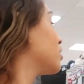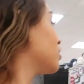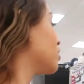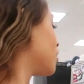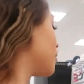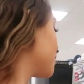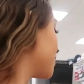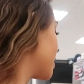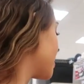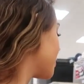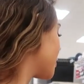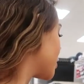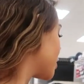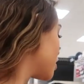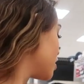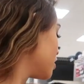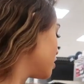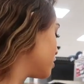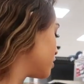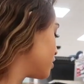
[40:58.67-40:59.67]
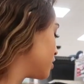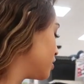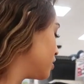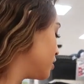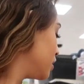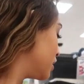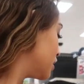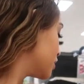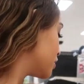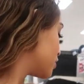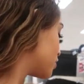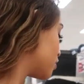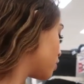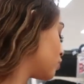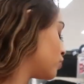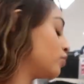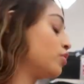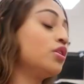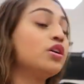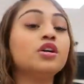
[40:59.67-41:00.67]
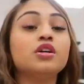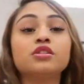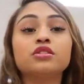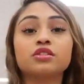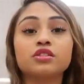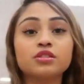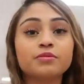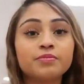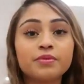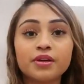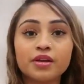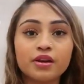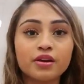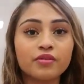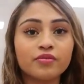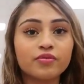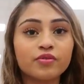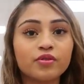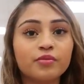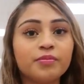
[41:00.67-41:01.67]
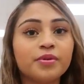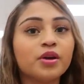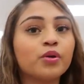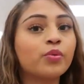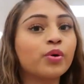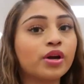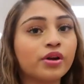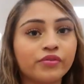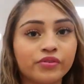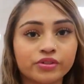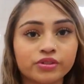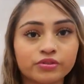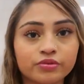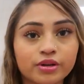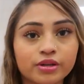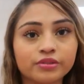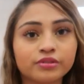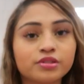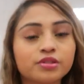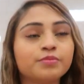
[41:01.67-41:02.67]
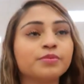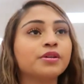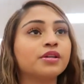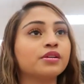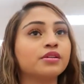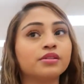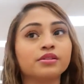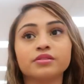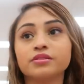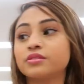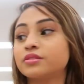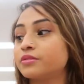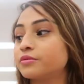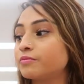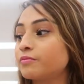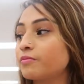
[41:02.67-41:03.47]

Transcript: No ma'am, you're not. So just be careful, be aware of your surroundings, because